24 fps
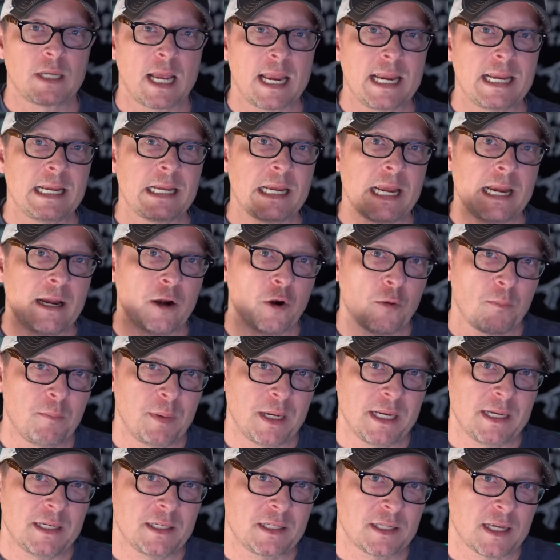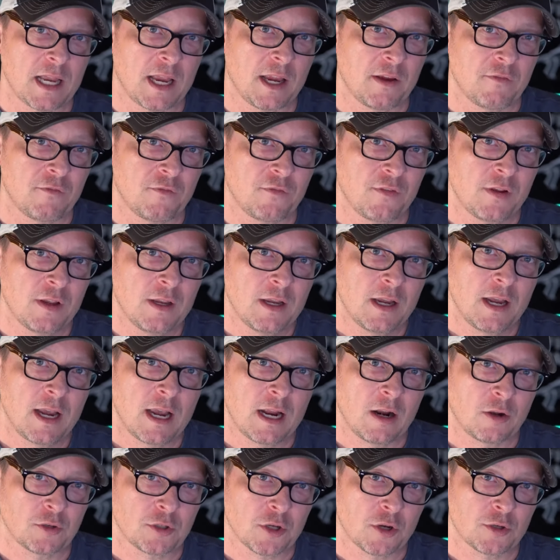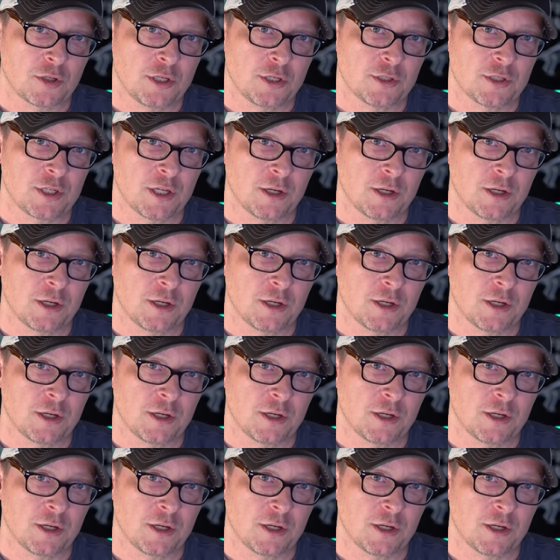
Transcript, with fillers: Take care, be safe, and I'll talk to you